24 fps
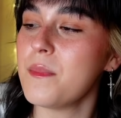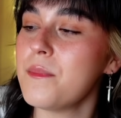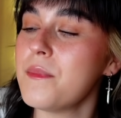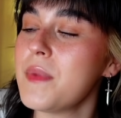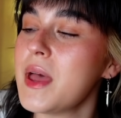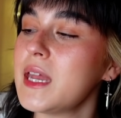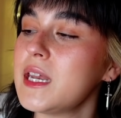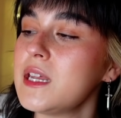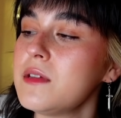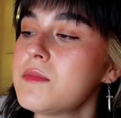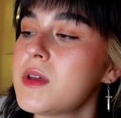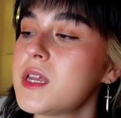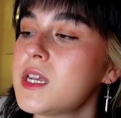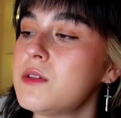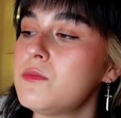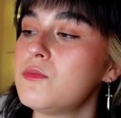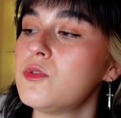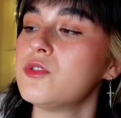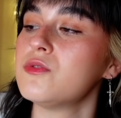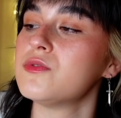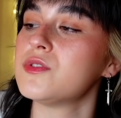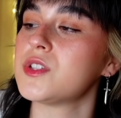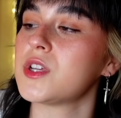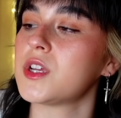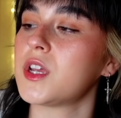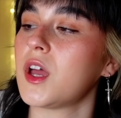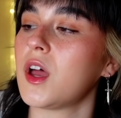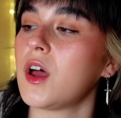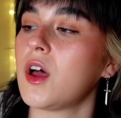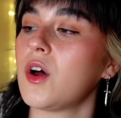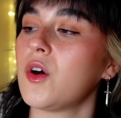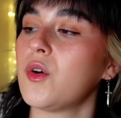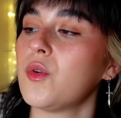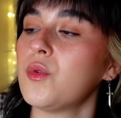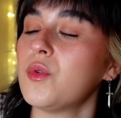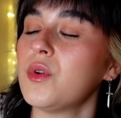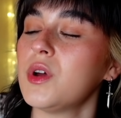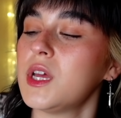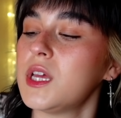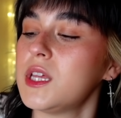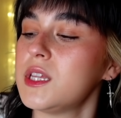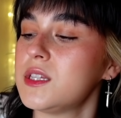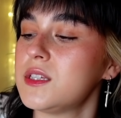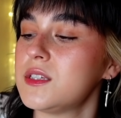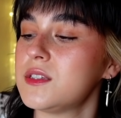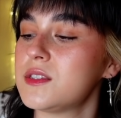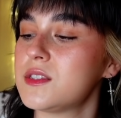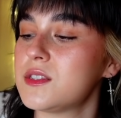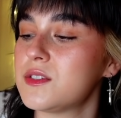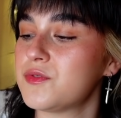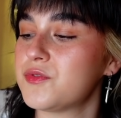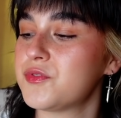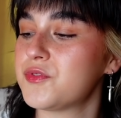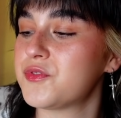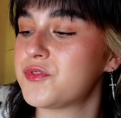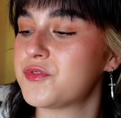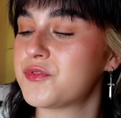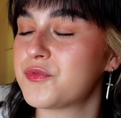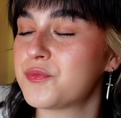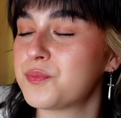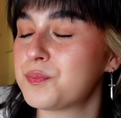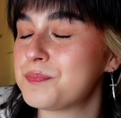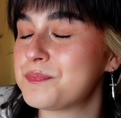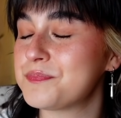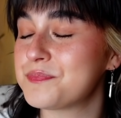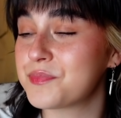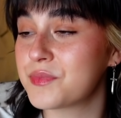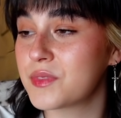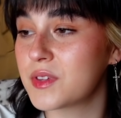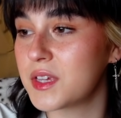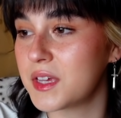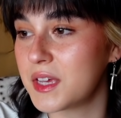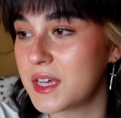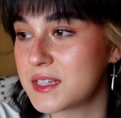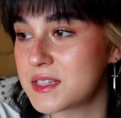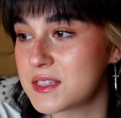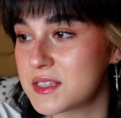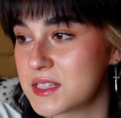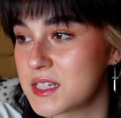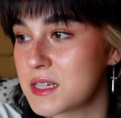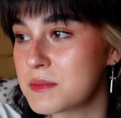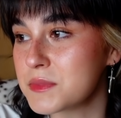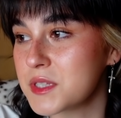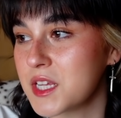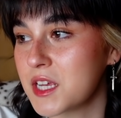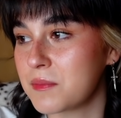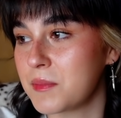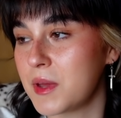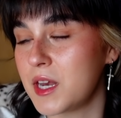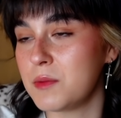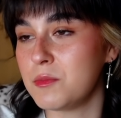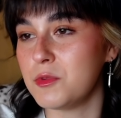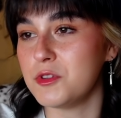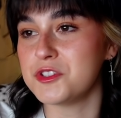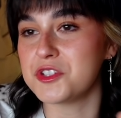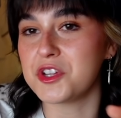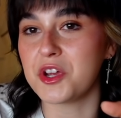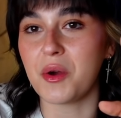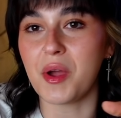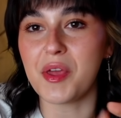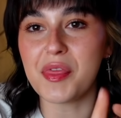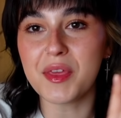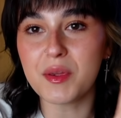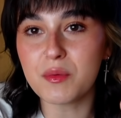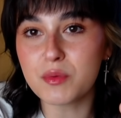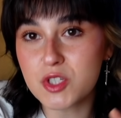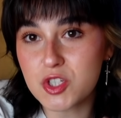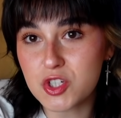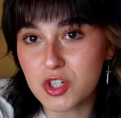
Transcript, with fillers: many, many moons ago, it, it, seems like many moons ago, I think it was